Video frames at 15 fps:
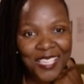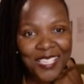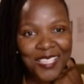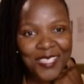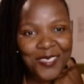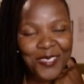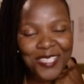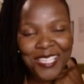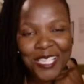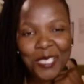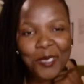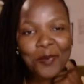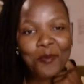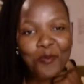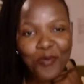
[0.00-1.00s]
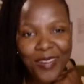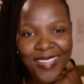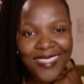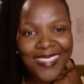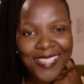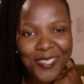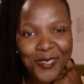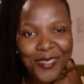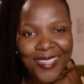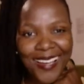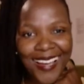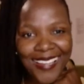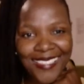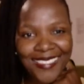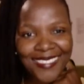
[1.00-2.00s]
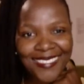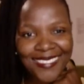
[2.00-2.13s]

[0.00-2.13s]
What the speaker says: So just breathe into that.